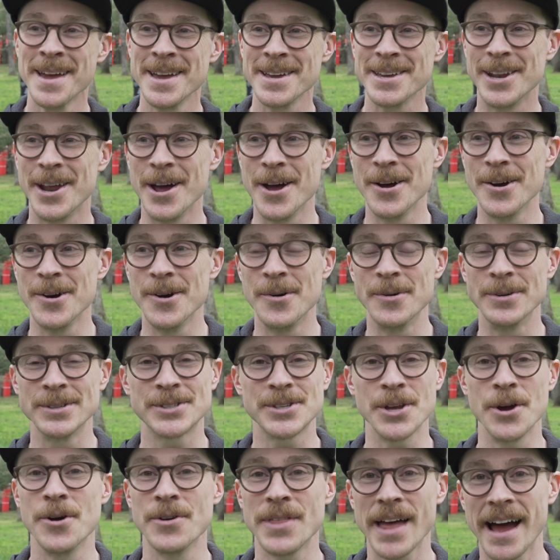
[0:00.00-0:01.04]
You know,
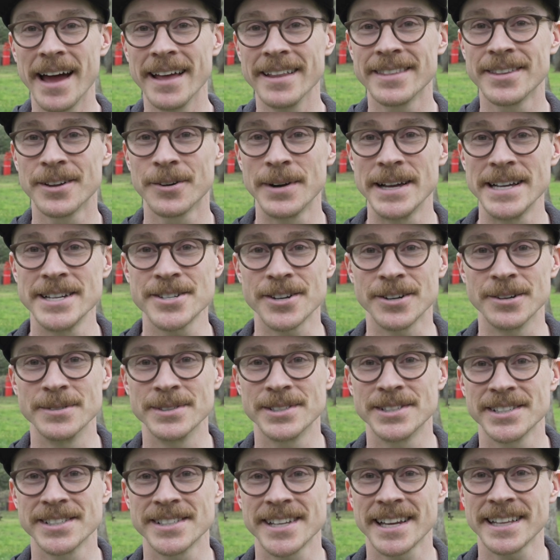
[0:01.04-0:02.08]
so that the Ranger, it
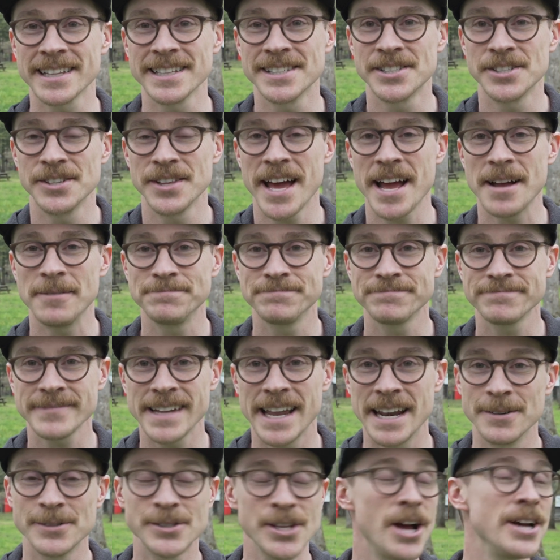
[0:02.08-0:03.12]
was just like, let's do that.
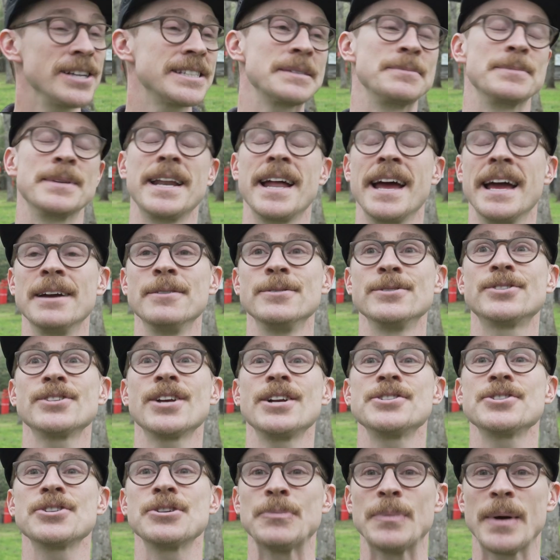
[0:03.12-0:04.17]
And it was awesome today. It was
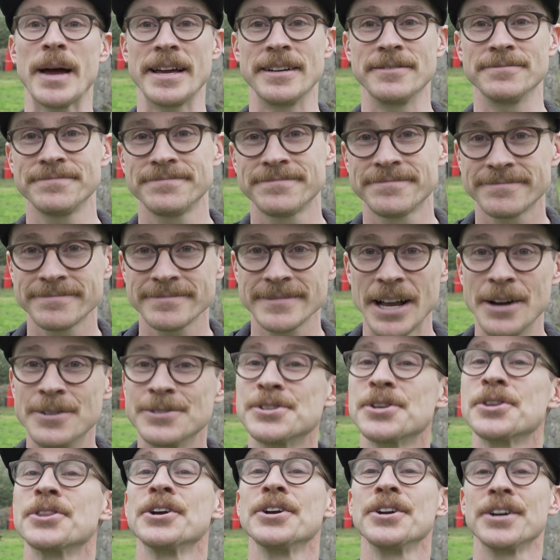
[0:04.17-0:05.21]
such a good bike. I
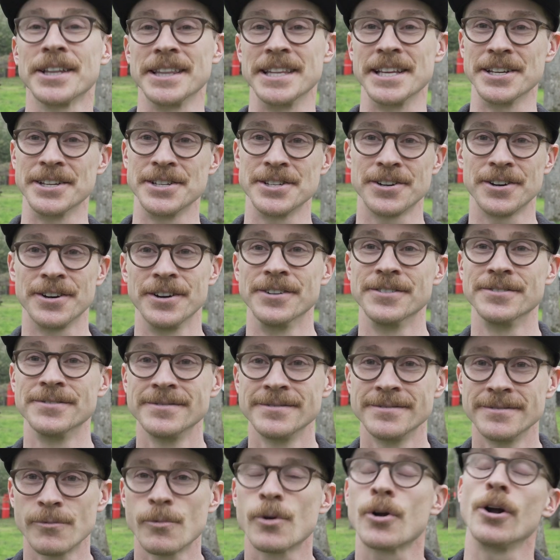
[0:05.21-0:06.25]
was third in the Enduro.
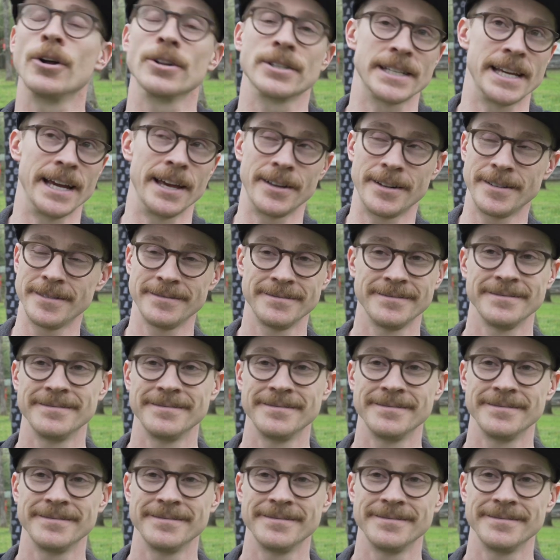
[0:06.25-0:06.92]
We're all together.